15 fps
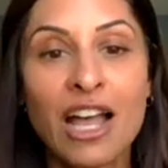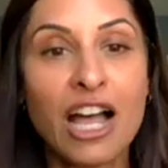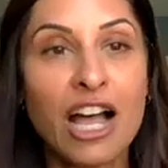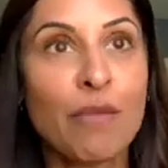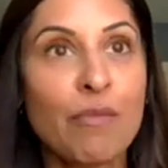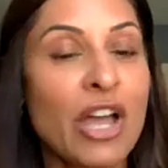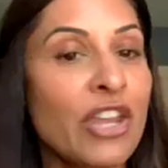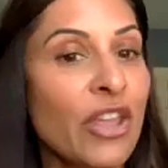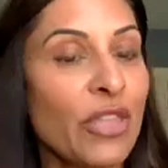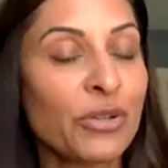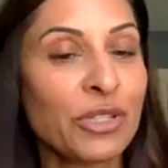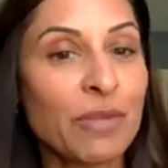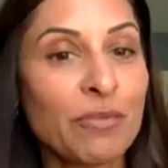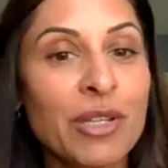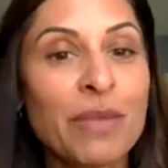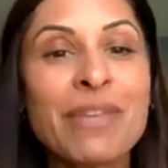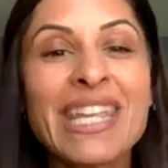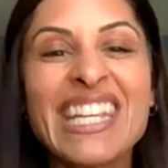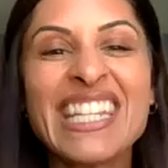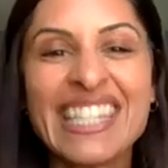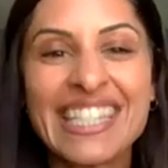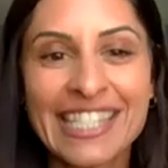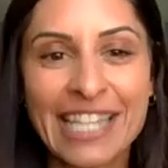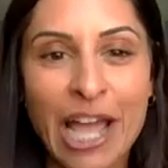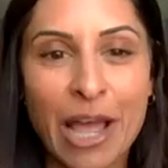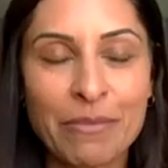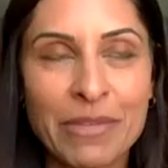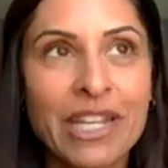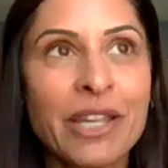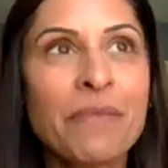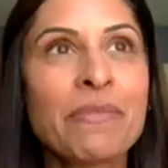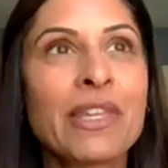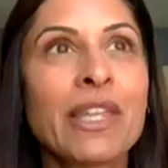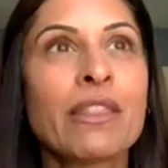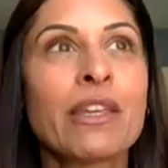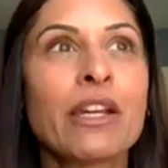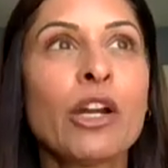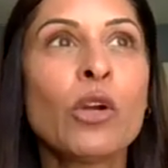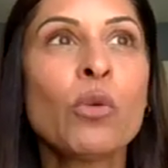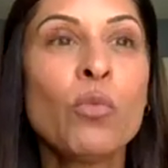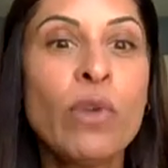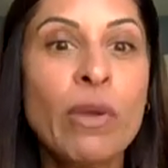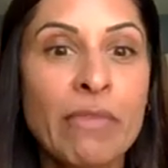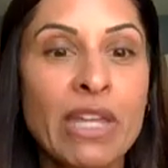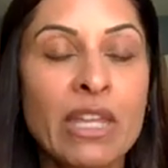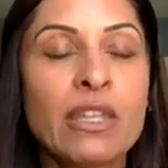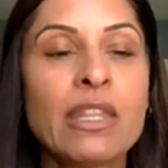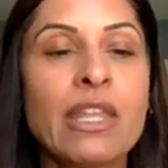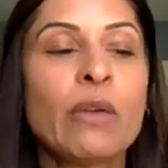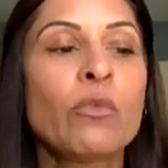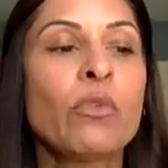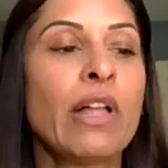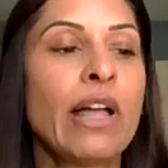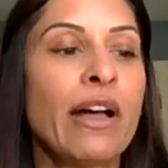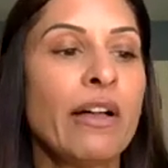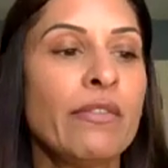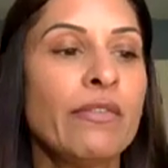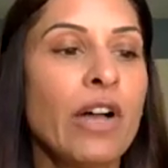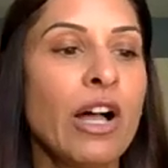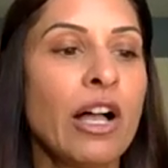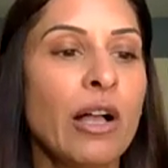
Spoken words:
Another symptom, insomnia. Now, there are women that will have